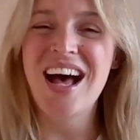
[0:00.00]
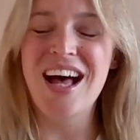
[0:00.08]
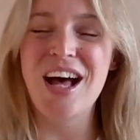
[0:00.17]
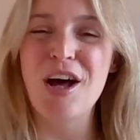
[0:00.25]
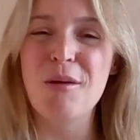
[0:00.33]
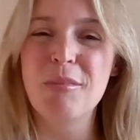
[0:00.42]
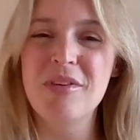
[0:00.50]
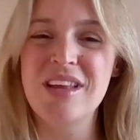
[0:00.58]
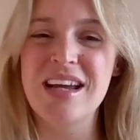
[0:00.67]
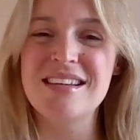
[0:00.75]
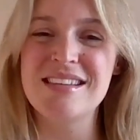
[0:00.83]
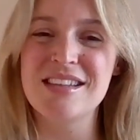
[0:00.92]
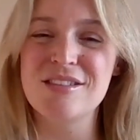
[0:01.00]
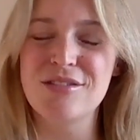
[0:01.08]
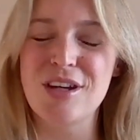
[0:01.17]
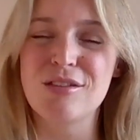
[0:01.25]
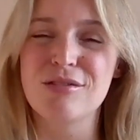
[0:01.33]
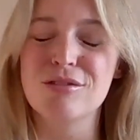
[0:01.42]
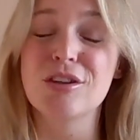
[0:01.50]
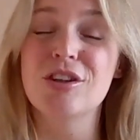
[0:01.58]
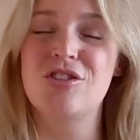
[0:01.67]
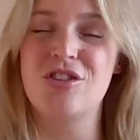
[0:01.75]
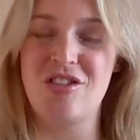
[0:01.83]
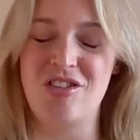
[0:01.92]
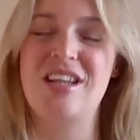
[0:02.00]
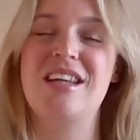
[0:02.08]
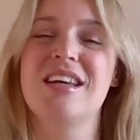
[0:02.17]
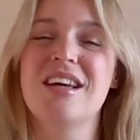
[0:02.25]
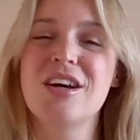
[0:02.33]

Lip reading: Yeah. But the idea of literacy